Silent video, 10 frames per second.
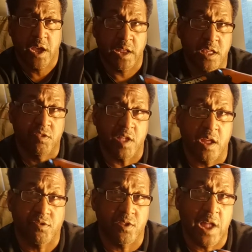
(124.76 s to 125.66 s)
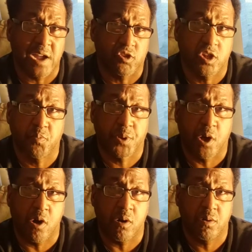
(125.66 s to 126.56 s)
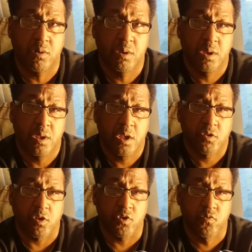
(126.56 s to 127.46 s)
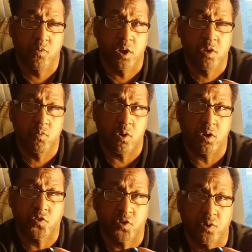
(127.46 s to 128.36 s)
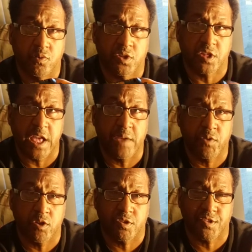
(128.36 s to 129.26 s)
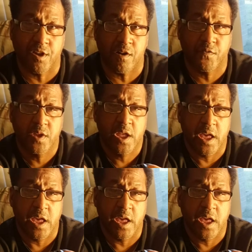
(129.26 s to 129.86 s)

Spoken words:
And these things are not cheap at all. So you really want to save yourself